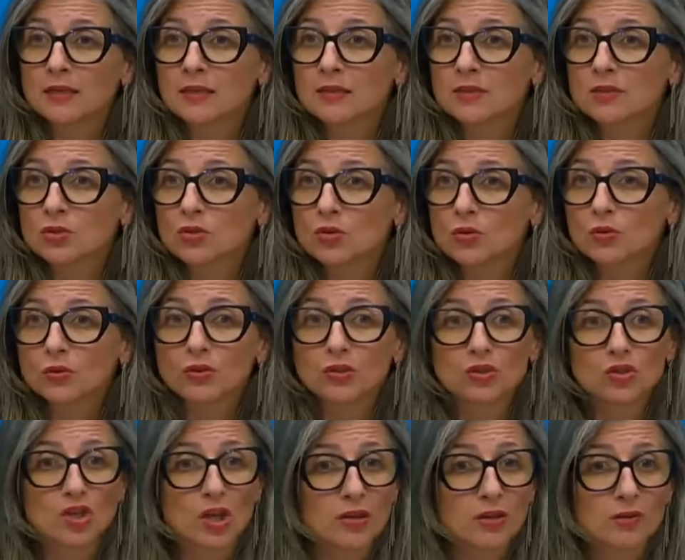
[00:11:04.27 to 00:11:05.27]
so
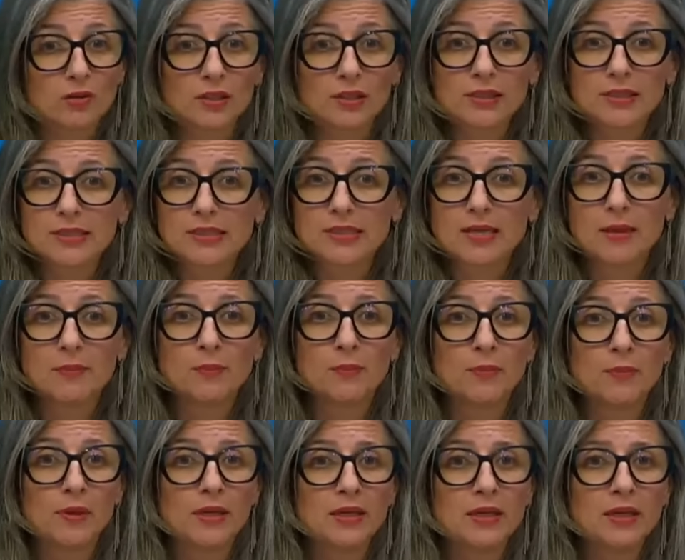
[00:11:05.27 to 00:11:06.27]
the General
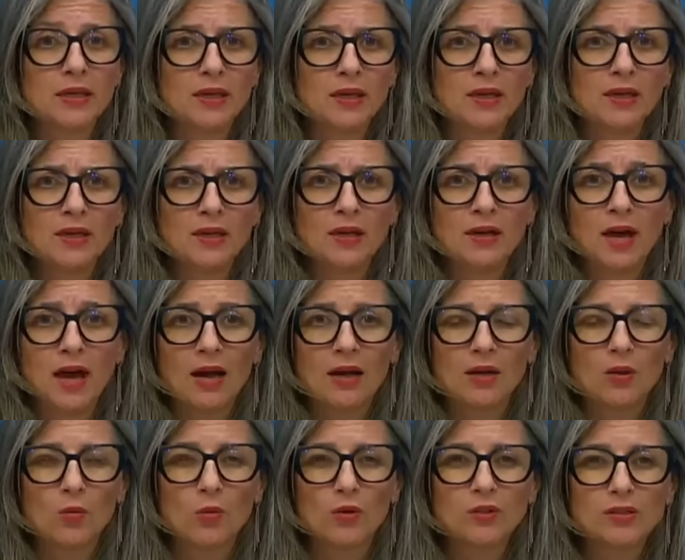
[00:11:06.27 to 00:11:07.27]
Assembly.
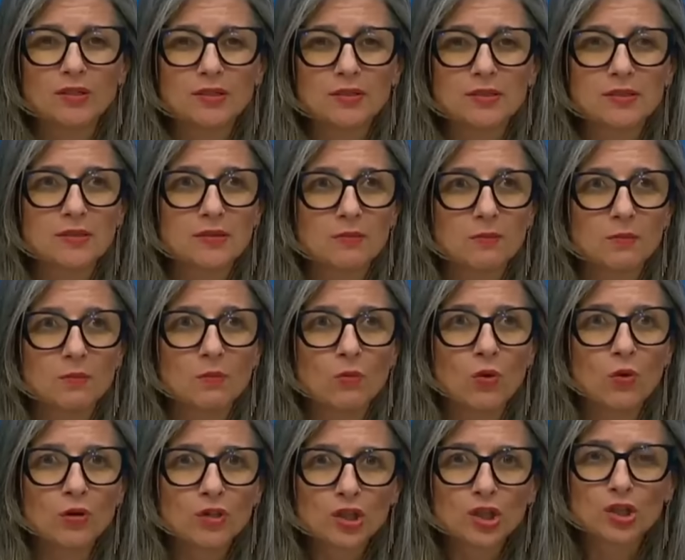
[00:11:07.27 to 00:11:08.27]
What is
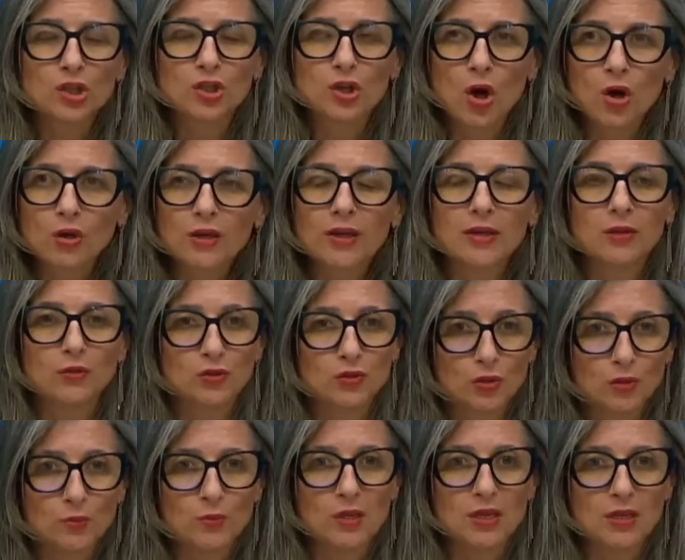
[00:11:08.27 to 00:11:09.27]
more shocking
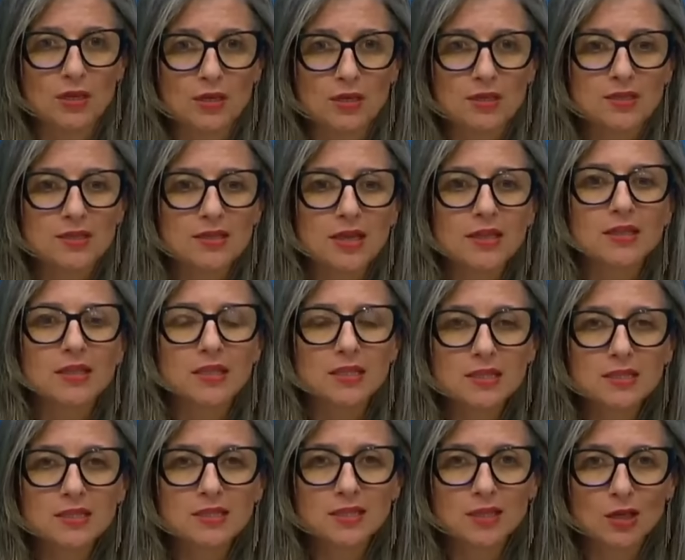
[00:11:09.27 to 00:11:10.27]
to me is that
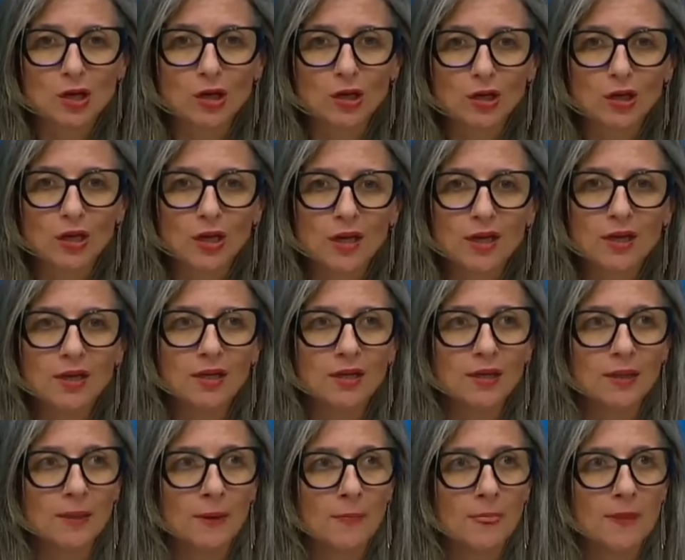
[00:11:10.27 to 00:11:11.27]
this year,
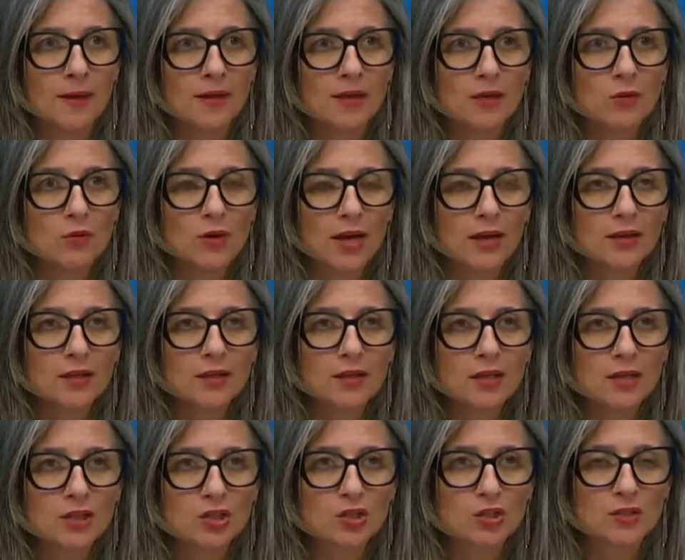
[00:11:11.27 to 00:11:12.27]
the United
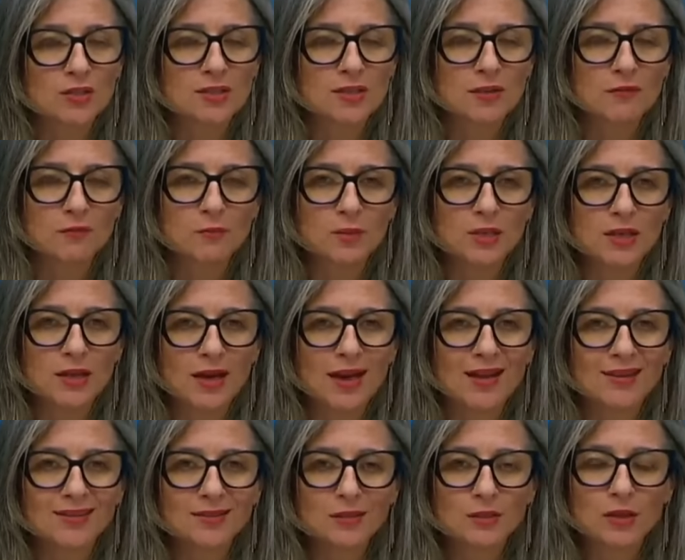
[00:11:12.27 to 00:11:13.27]
Nations have been
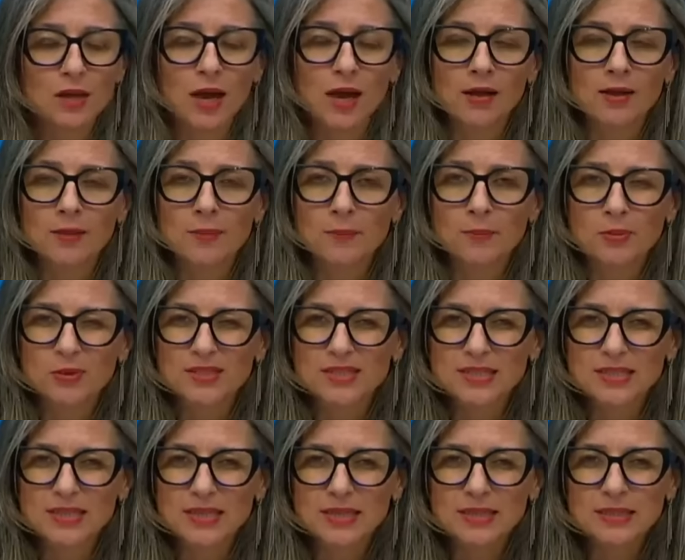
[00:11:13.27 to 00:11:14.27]
under an
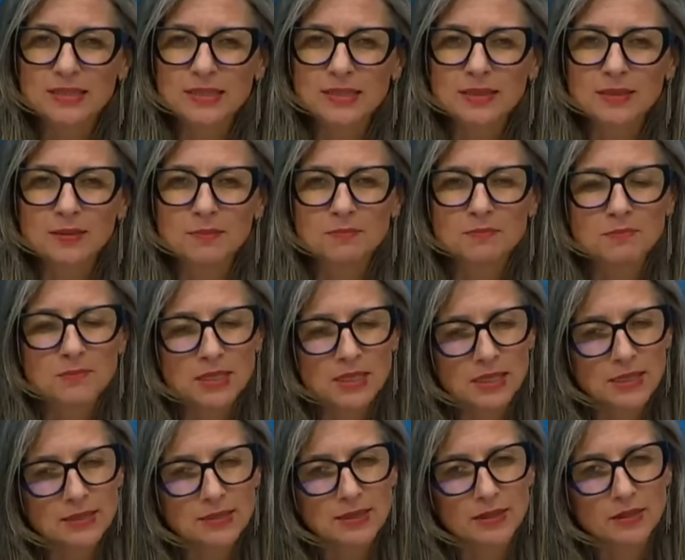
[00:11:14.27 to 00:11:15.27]
unprecedented
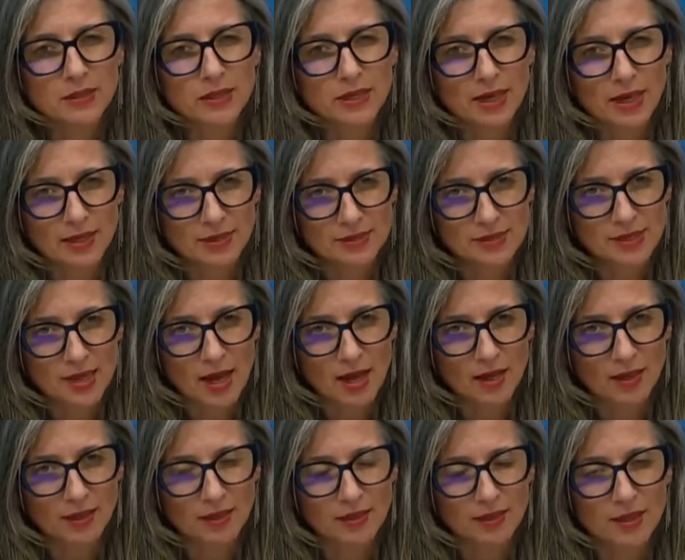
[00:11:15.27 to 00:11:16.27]
military
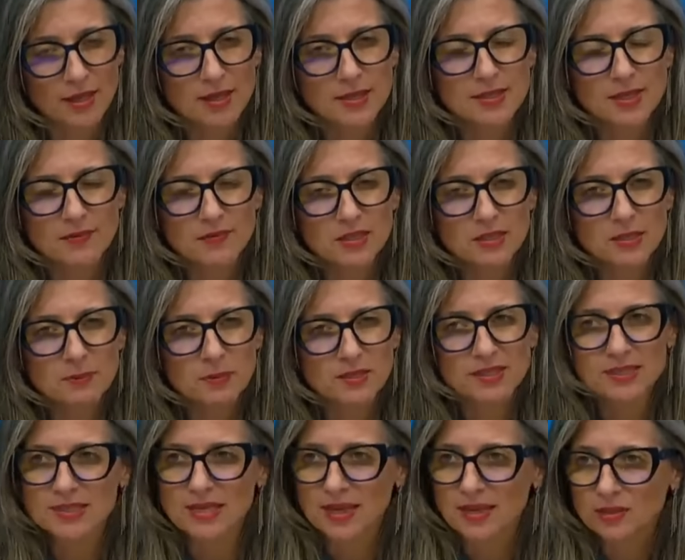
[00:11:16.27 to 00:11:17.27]
attack.
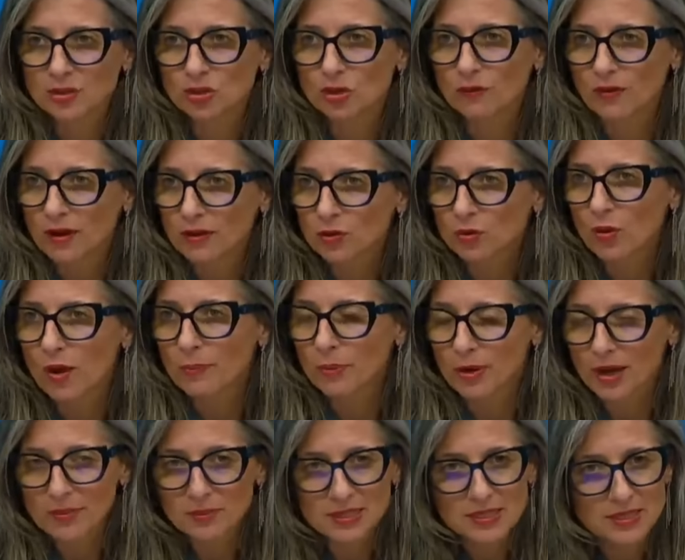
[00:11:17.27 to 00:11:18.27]
70% of UNRWA
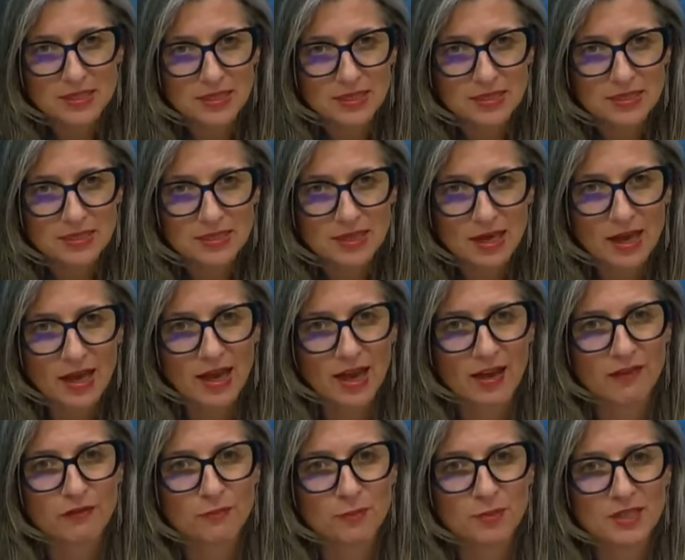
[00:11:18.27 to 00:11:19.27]
premises
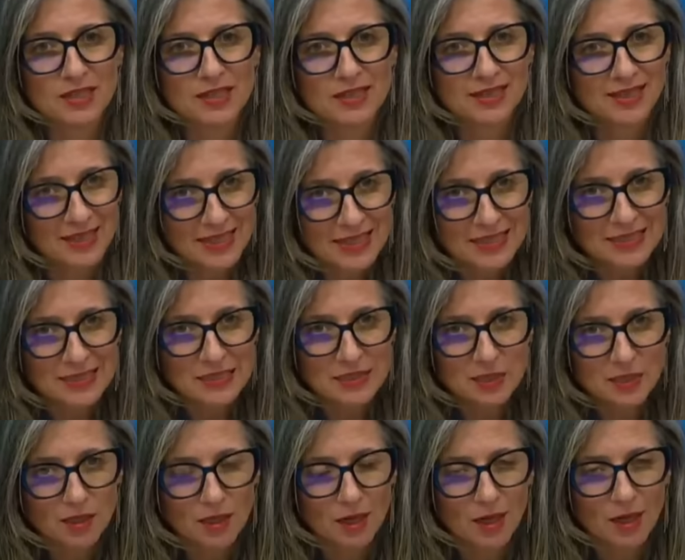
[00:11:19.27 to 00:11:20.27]
have been
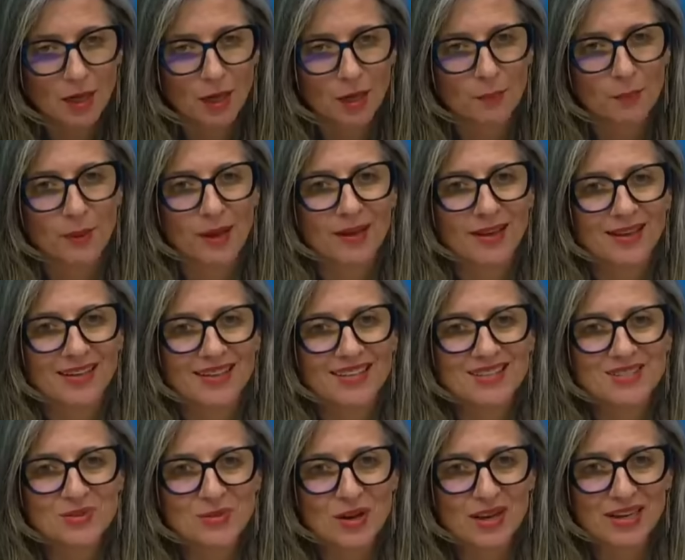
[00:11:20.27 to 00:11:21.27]
hit by
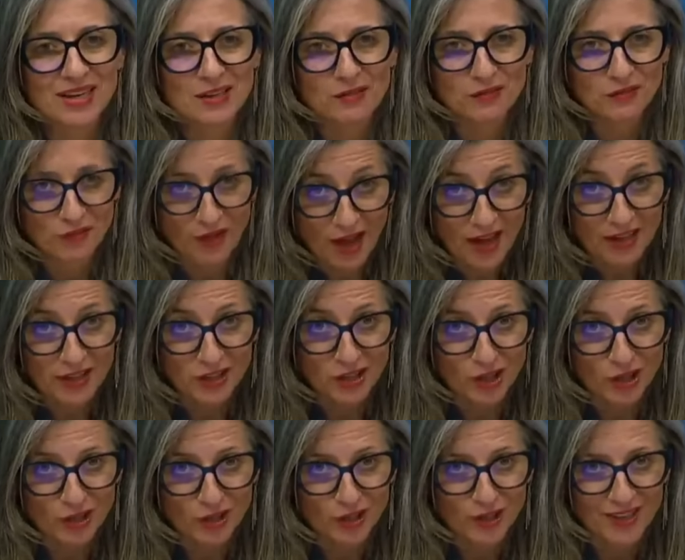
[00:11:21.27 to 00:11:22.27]
Israeli
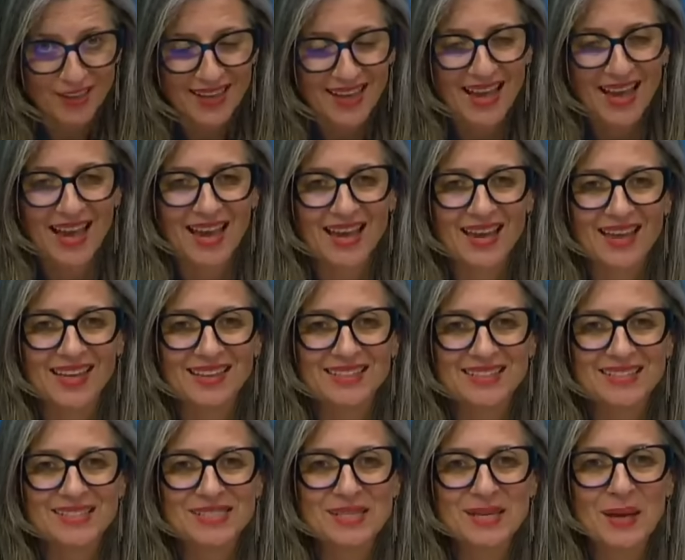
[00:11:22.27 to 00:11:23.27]
fire,
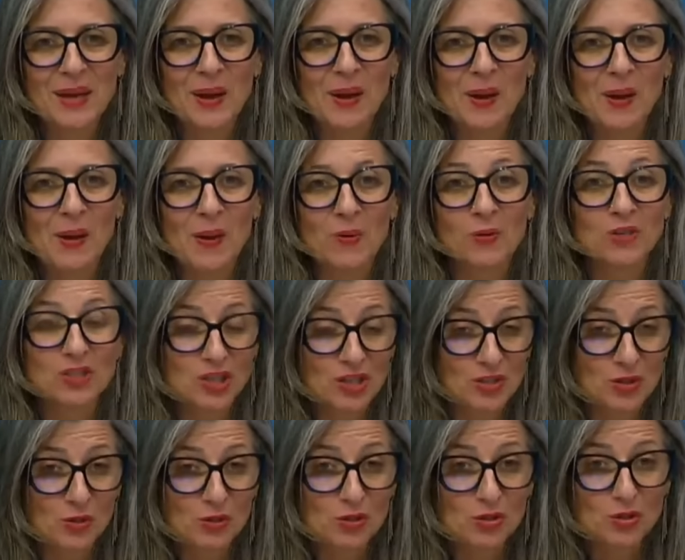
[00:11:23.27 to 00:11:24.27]
and which
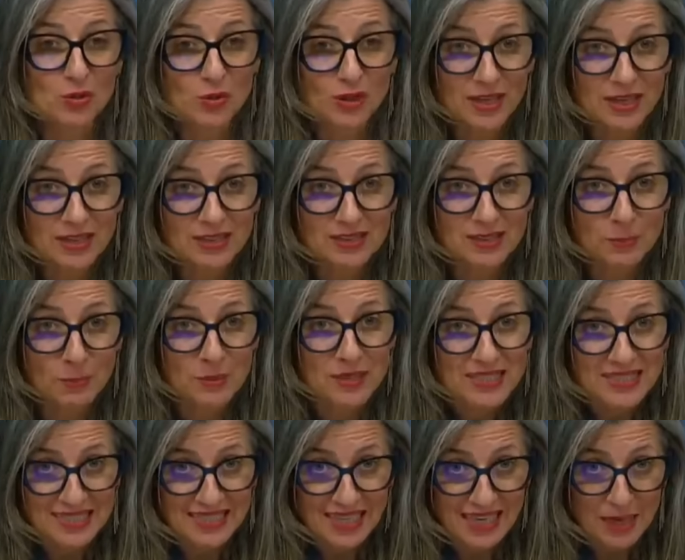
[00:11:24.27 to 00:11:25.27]
has also hit
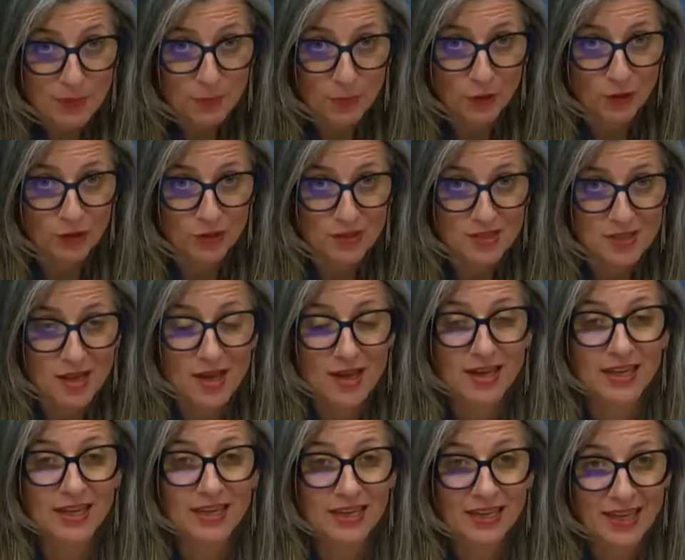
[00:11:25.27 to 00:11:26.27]
peacekeepers
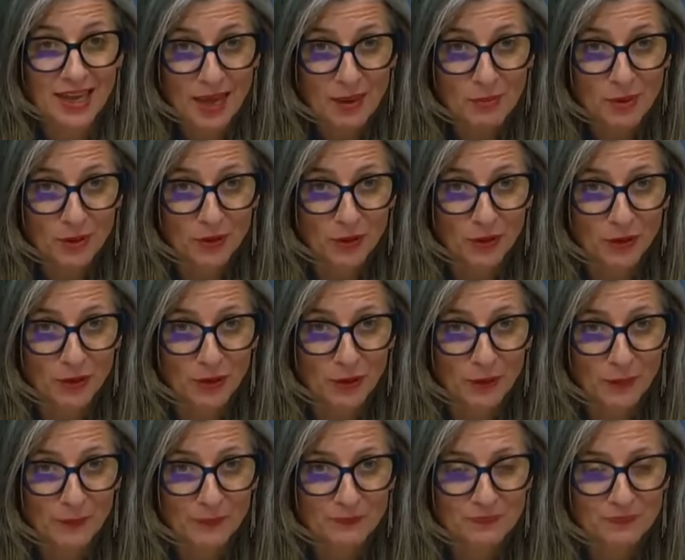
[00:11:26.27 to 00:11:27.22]
in Lebanon.